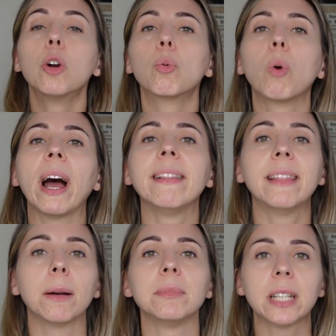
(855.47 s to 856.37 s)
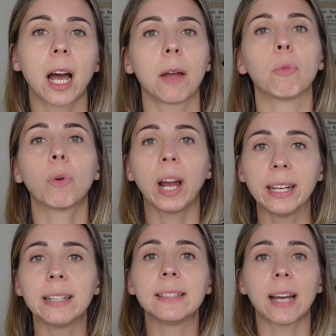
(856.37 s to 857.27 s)
Write them down.
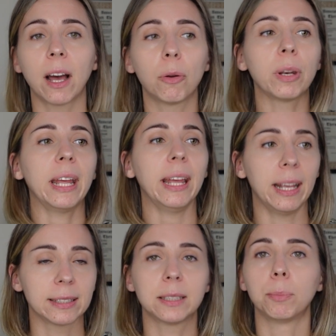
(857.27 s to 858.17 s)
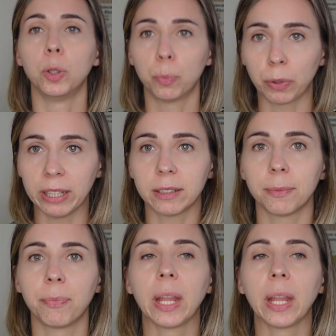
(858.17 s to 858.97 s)
Writing down is the blueprint.